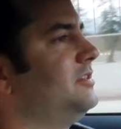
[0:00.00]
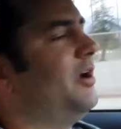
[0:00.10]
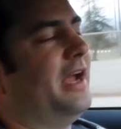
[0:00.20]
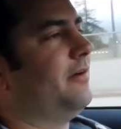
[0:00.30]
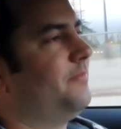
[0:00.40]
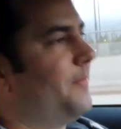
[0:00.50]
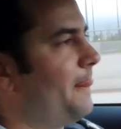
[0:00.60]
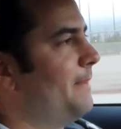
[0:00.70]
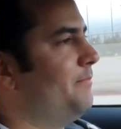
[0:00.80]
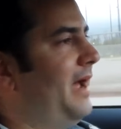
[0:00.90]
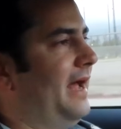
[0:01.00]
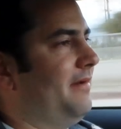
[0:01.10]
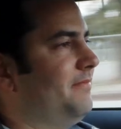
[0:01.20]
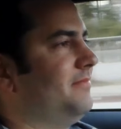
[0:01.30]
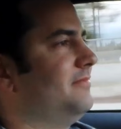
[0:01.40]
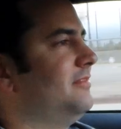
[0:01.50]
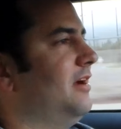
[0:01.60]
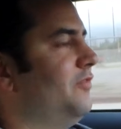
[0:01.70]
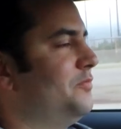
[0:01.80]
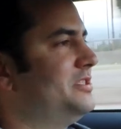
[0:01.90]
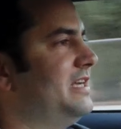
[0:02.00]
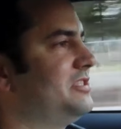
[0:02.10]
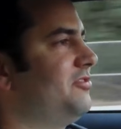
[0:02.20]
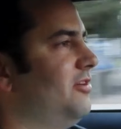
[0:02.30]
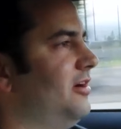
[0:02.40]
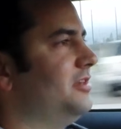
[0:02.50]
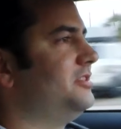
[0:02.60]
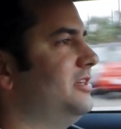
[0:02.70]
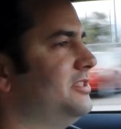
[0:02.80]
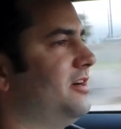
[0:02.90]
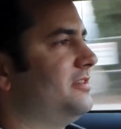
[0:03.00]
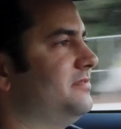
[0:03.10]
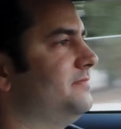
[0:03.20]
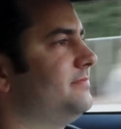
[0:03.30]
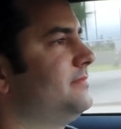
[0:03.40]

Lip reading: So anyhow, Matt of Obsessed Garage, he's awesome.